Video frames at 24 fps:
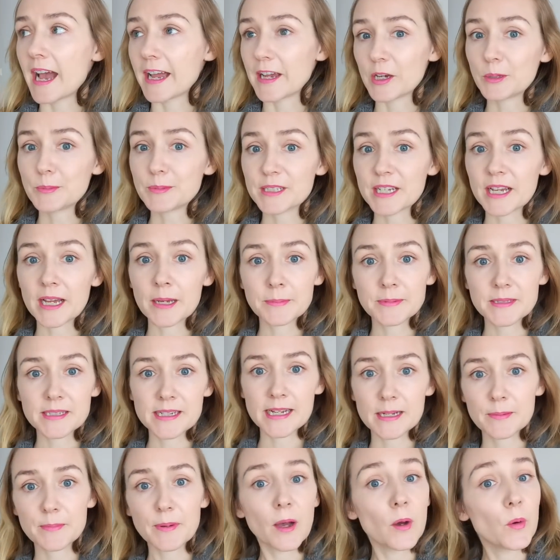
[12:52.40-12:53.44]
I hope to
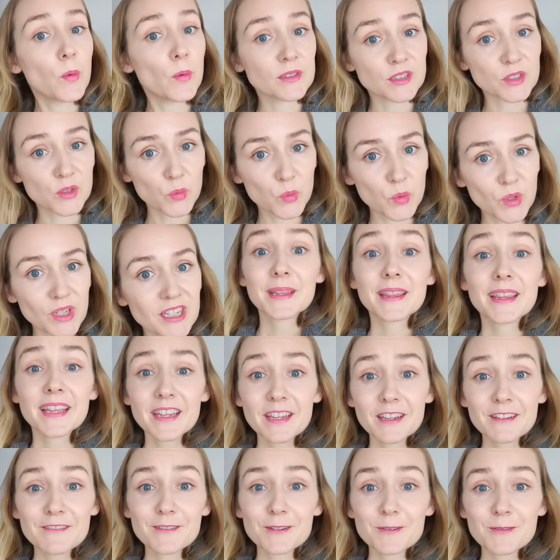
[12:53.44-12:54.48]
update about once a week, but
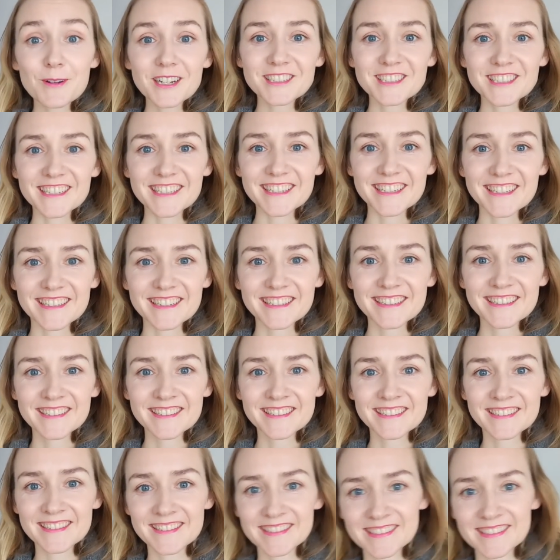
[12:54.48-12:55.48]
thank you for watching.